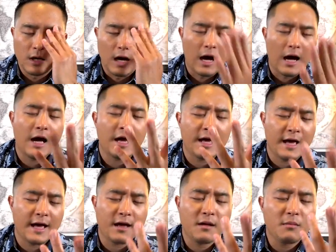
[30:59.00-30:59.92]
I
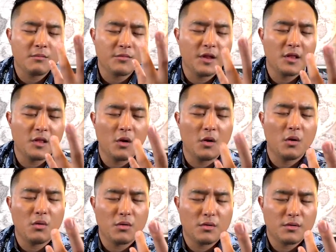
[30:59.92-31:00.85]
am the
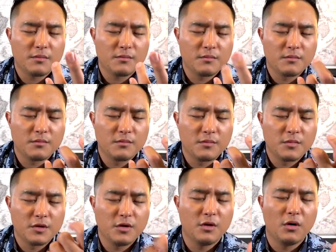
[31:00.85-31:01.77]
Lord
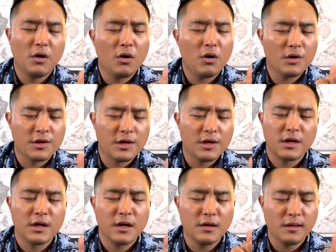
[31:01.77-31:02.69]
your
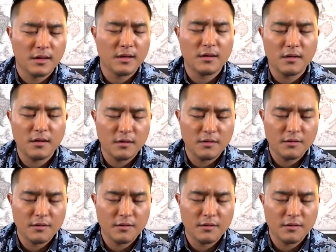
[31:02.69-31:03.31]
healer.